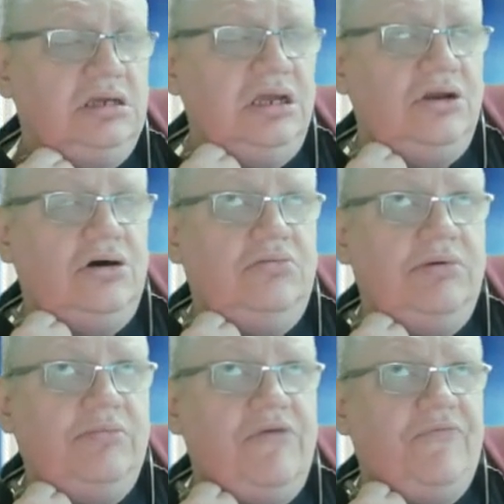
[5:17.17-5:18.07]
you know,
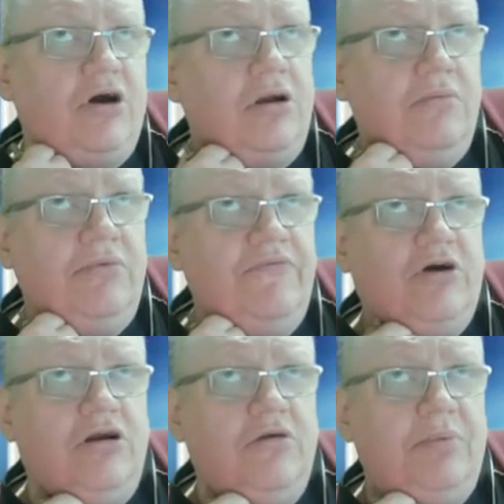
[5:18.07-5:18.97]
we've got
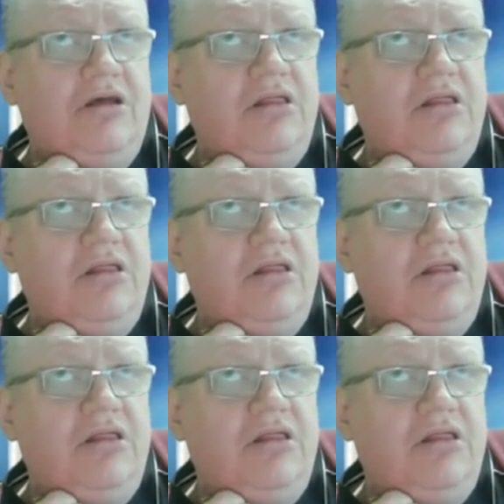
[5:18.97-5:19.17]
to be